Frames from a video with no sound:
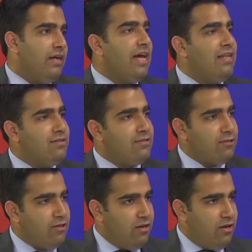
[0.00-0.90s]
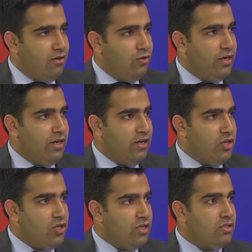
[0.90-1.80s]
tells United
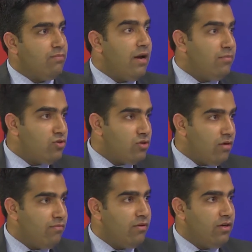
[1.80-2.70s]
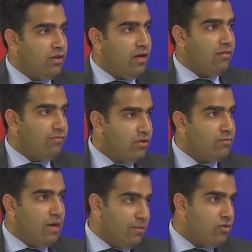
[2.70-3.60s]
Nations, the Prime Minister of India, the
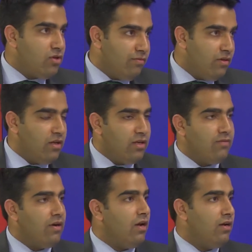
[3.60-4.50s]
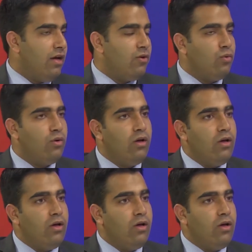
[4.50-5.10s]
first Prime Minister of India, Jawaharlal Nehru,